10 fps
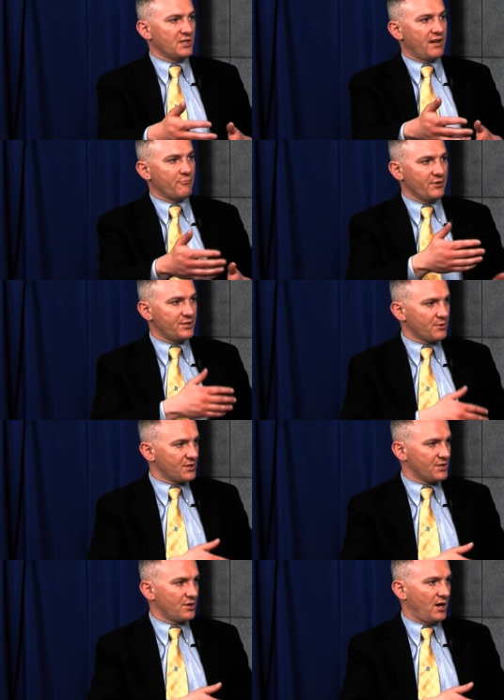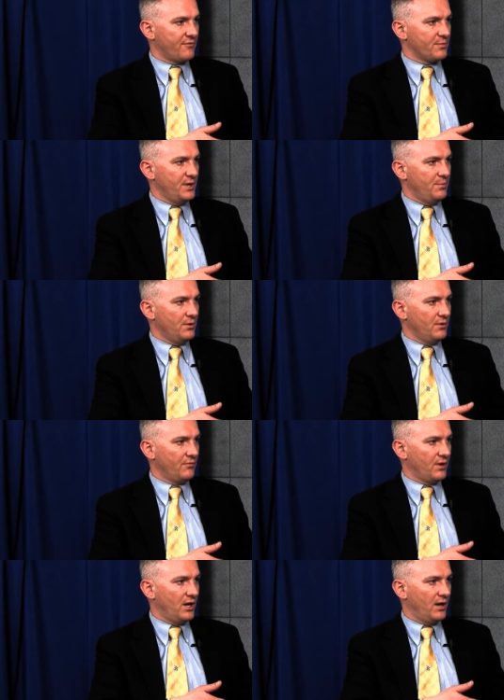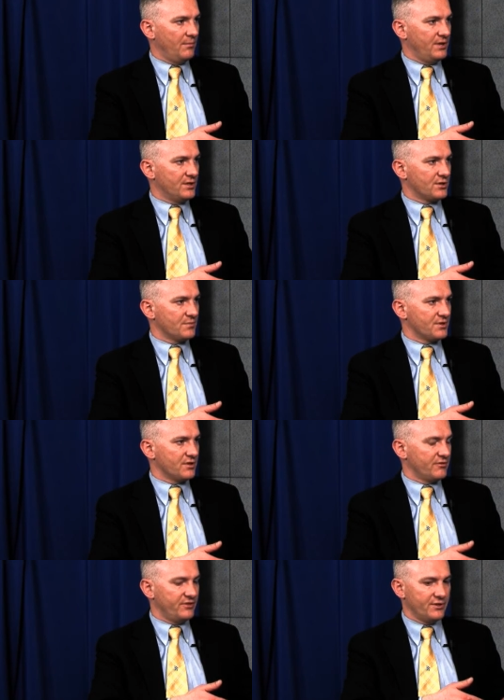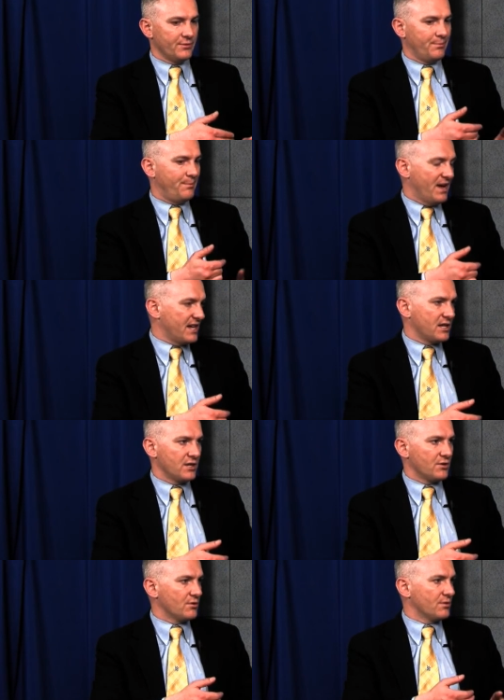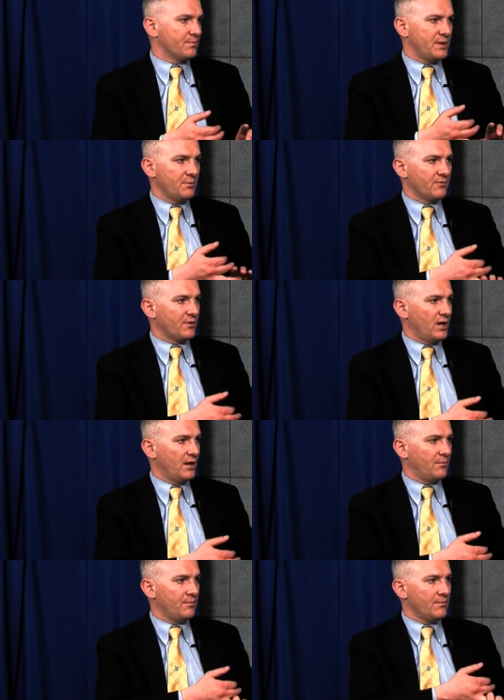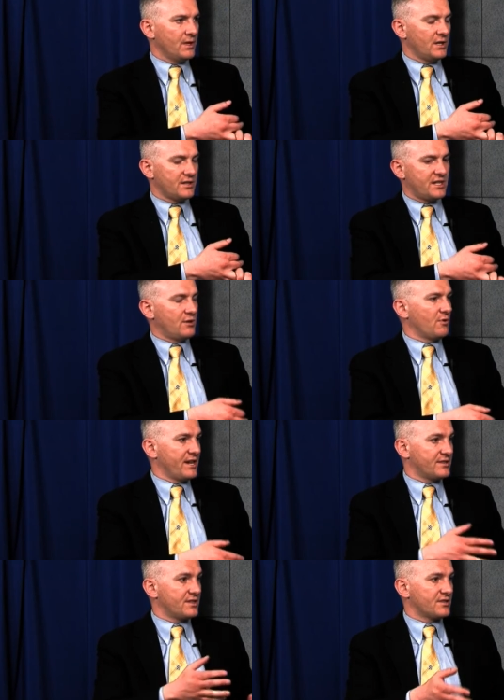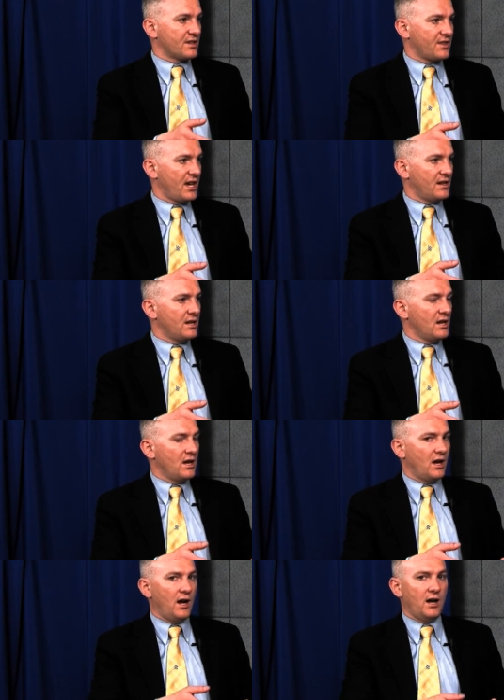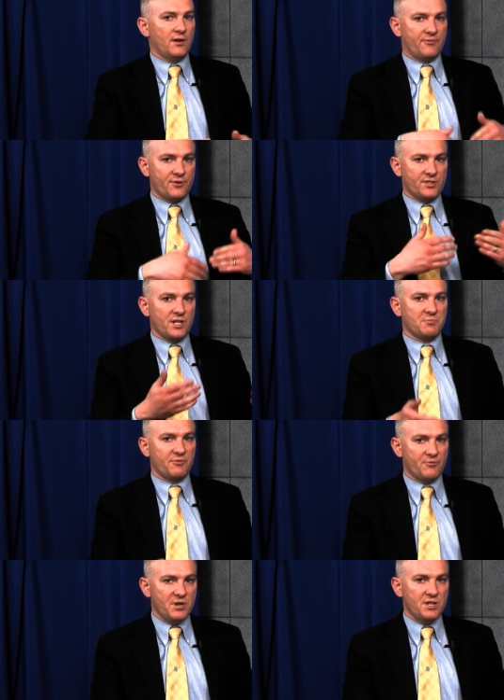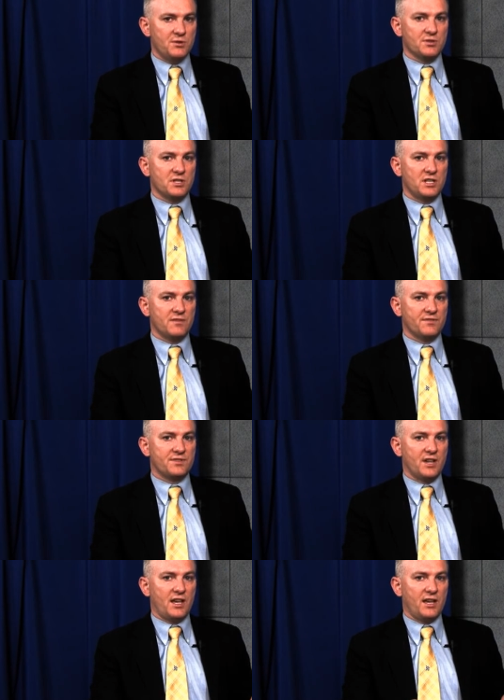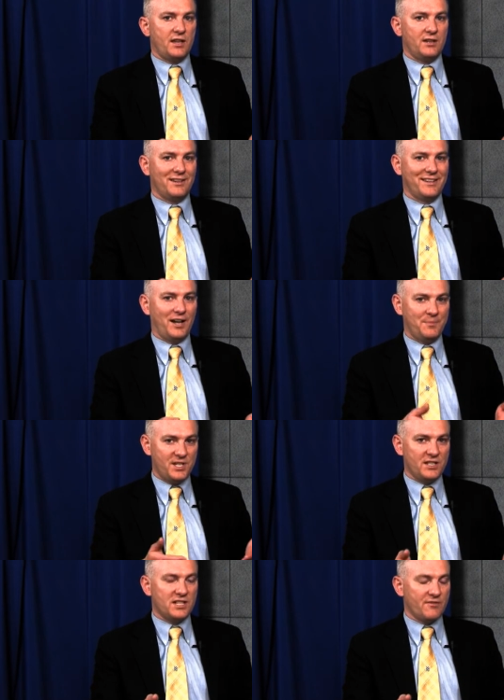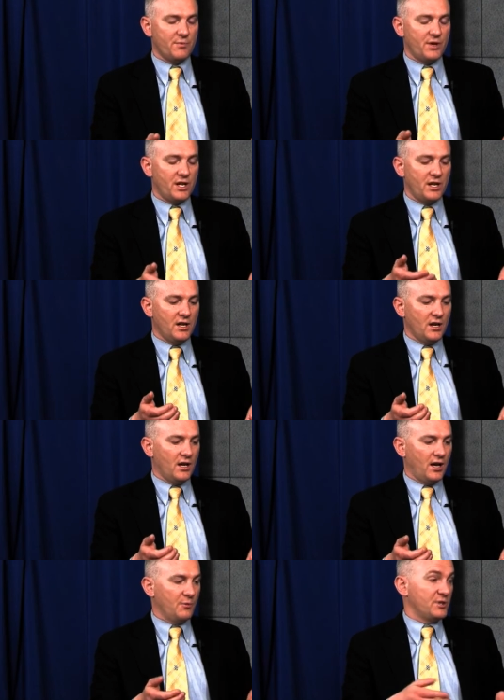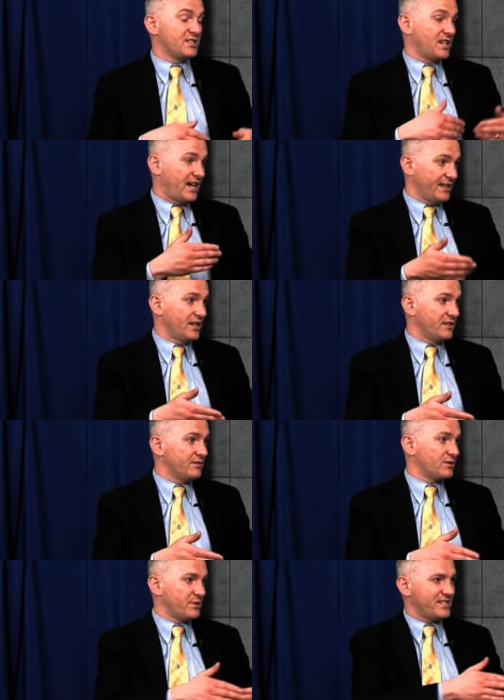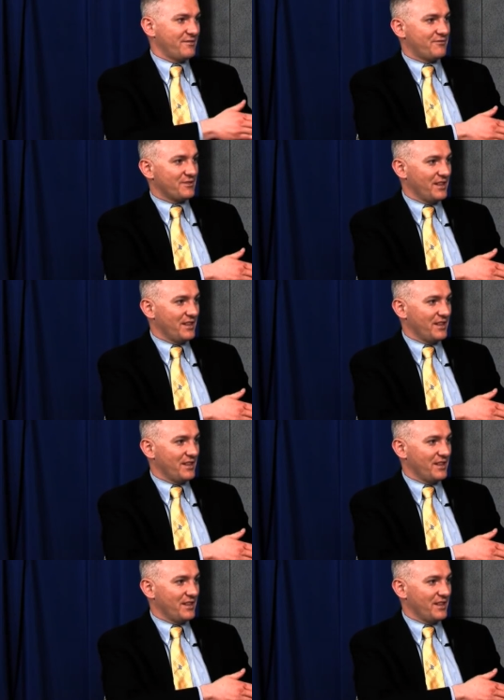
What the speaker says: have resources to offer people in terms of either banking or state grants, things like that. First Selectman Frieda usually gives an update to everybody, which is the highlight of it. So we save it for